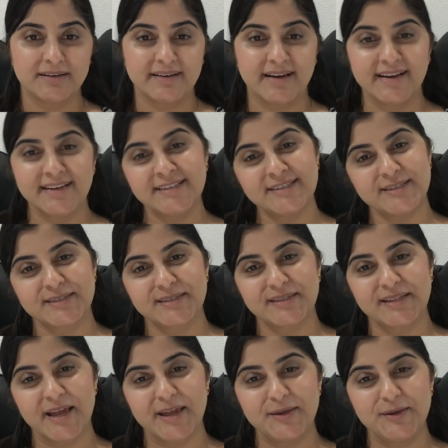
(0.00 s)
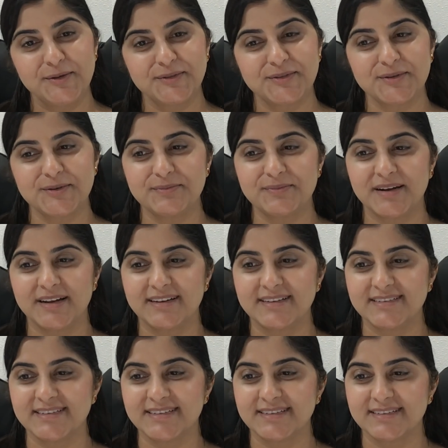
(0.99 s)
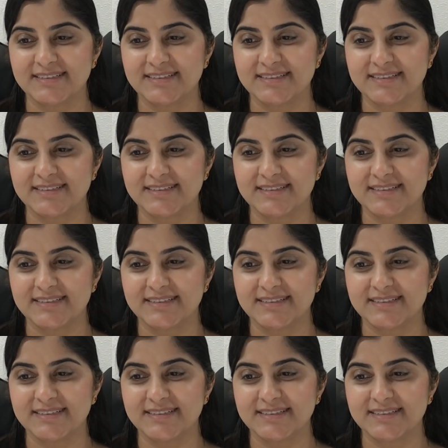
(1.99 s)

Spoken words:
lines. Thank you so much.